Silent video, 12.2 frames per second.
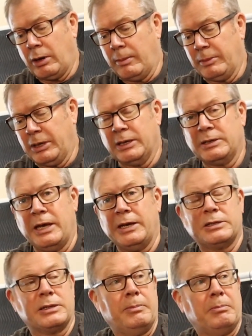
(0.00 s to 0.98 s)
I'm going to take
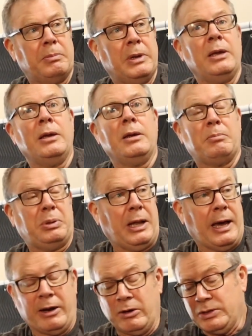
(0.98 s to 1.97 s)
some
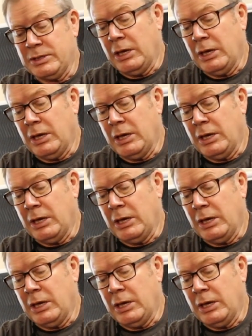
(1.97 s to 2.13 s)
pliers.